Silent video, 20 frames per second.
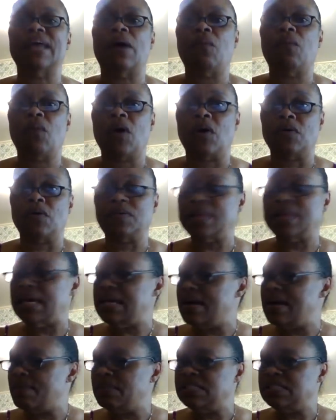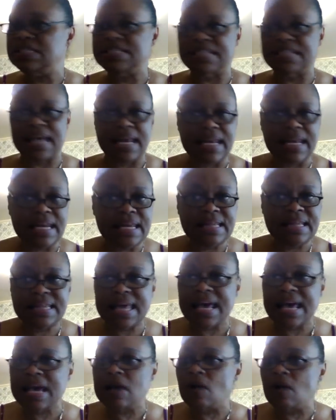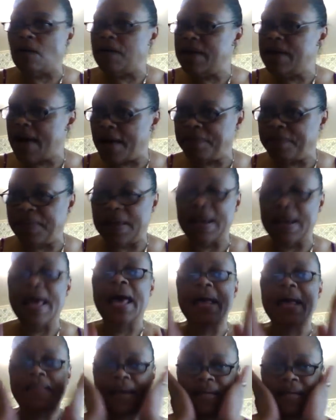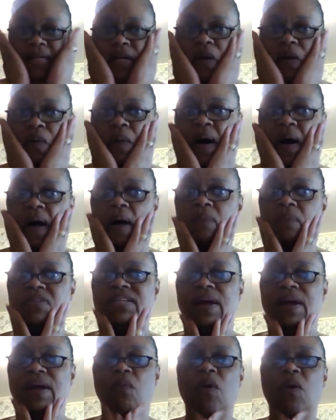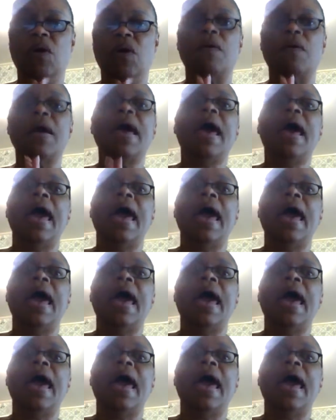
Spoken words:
at work, they never said anything or nothing. They did it while I was at work.